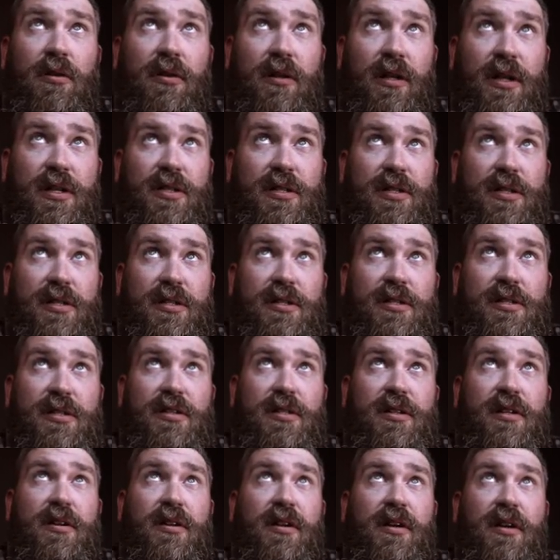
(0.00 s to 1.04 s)
This
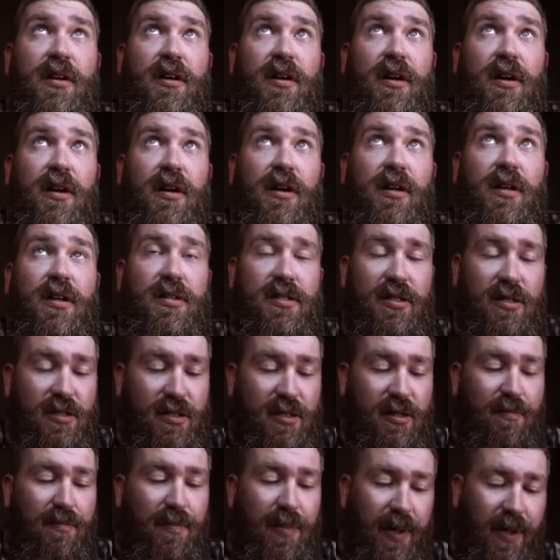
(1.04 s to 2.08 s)
is
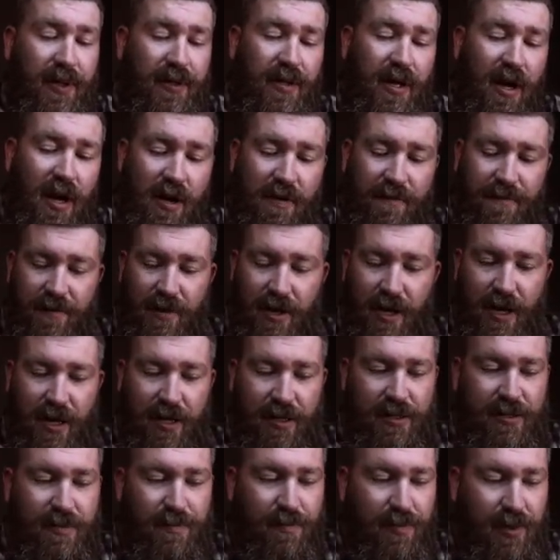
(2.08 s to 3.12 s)
a big knife,
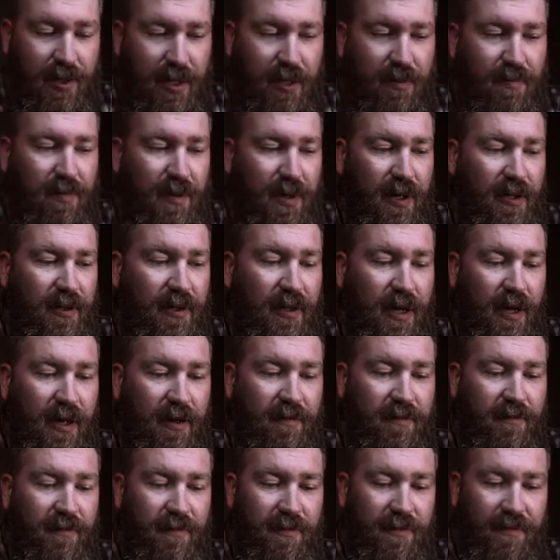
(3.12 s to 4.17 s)
guys. Big
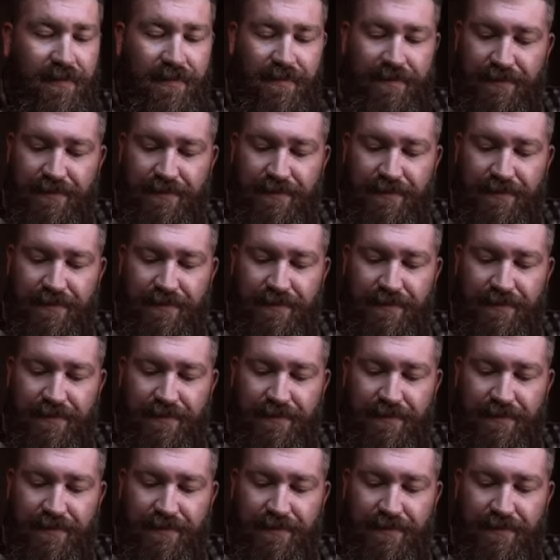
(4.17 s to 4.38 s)
knife.